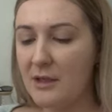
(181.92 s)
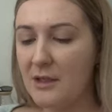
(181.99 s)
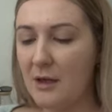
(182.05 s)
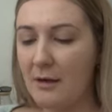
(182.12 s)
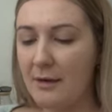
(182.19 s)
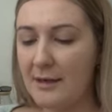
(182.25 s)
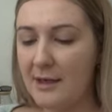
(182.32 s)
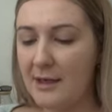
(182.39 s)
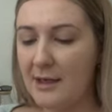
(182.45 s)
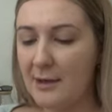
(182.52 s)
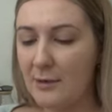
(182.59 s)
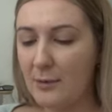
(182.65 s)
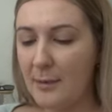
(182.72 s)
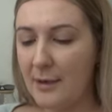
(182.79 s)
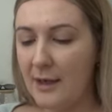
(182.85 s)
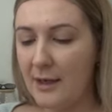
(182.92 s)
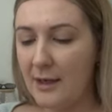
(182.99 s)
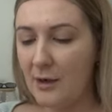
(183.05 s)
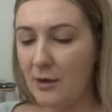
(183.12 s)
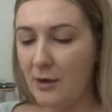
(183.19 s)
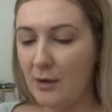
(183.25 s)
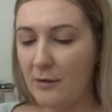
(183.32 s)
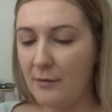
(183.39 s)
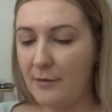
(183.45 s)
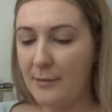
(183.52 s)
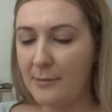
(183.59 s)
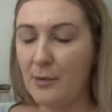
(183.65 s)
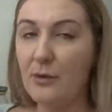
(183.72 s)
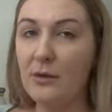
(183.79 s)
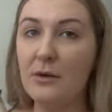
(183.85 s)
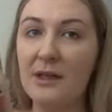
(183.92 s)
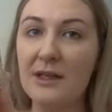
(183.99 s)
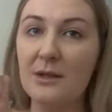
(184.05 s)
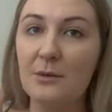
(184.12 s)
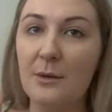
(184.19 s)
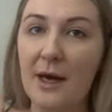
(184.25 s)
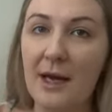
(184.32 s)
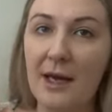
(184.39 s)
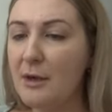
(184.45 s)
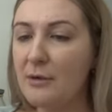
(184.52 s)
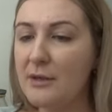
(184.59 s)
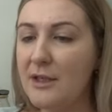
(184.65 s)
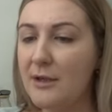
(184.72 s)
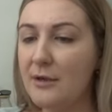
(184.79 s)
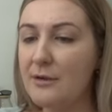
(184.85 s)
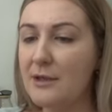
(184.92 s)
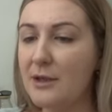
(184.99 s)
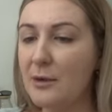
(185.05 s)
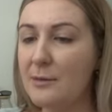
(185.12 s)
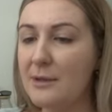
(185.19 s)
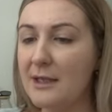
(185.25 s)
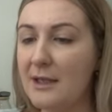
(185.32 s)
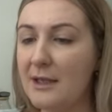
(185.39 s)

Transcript: tiny little bit of the Born This Way Multi-Use Sculpting